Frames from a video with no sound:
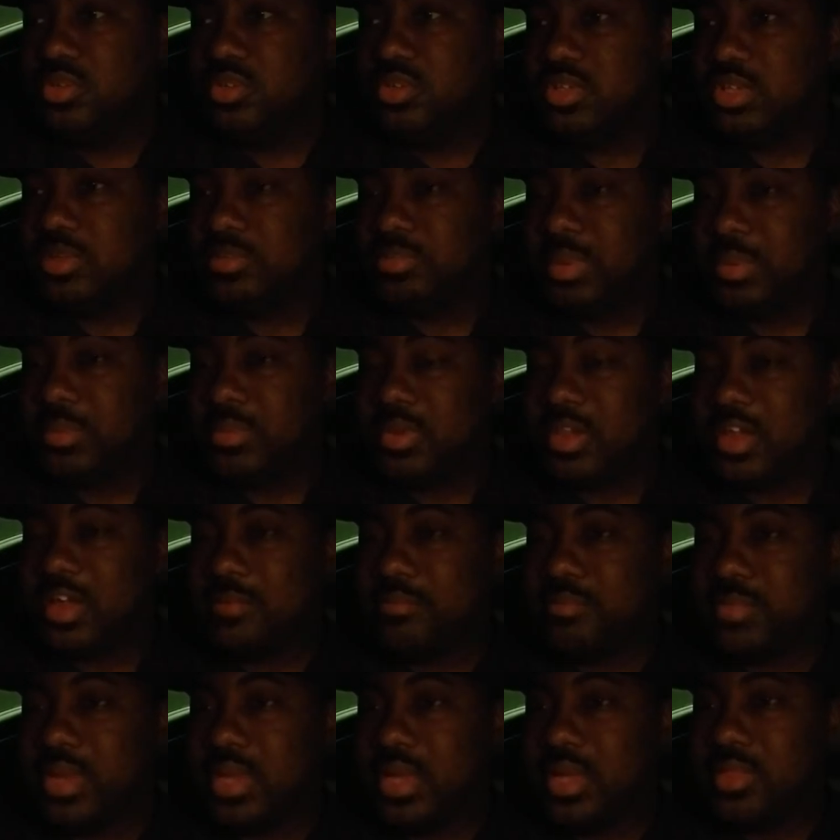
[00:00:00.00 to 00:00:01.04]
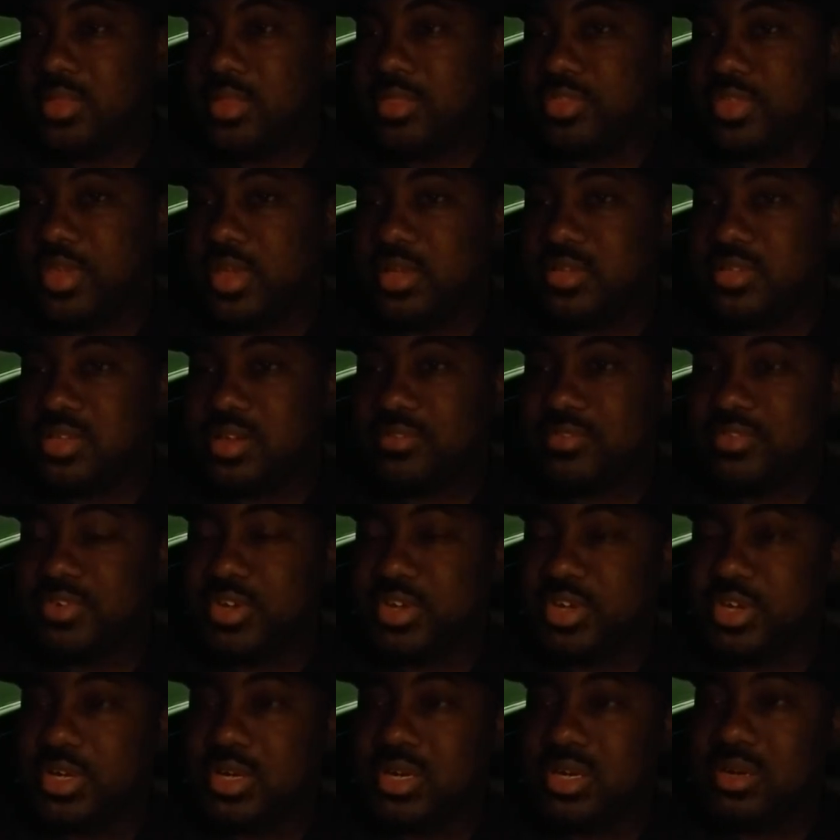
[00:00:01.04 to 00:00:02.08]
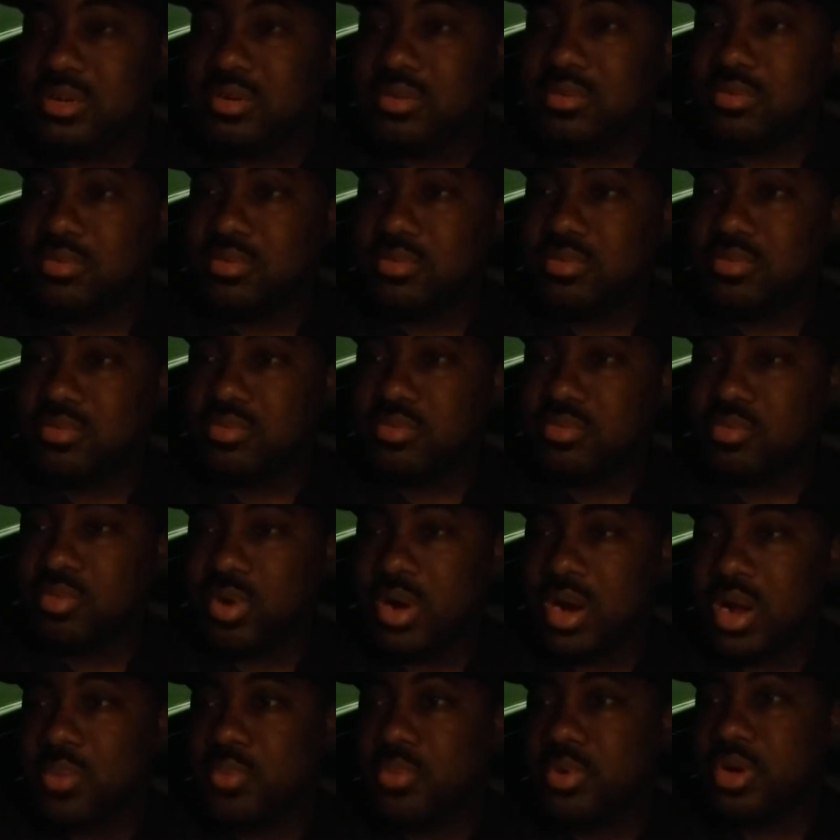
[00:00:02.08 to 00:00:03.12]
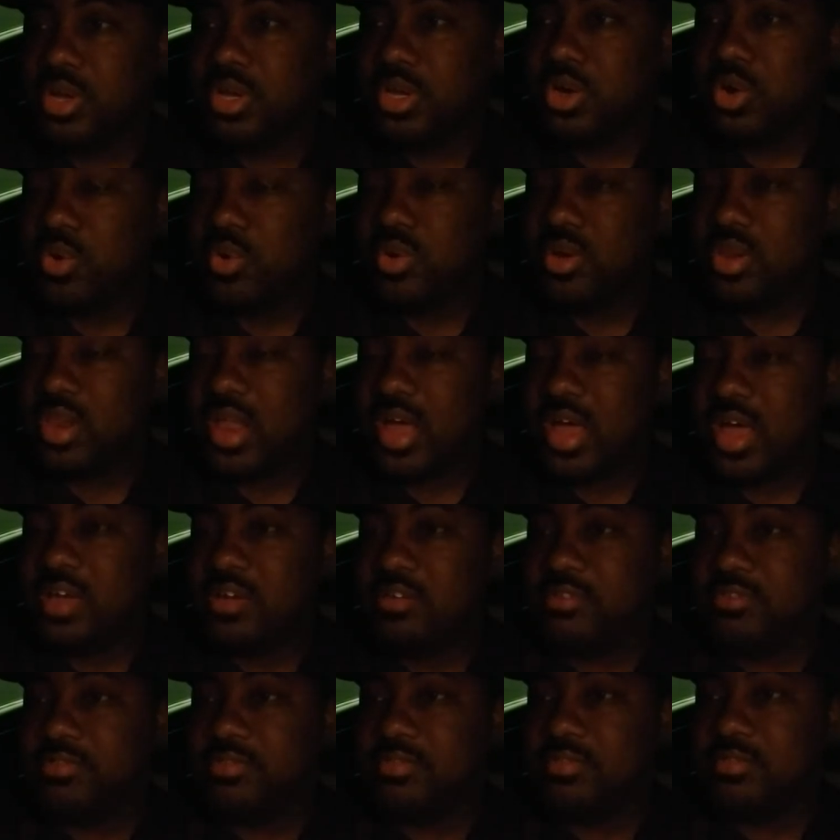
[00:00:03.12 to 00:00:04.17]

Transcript: the people I've met, the things I've done, where I want to go in life.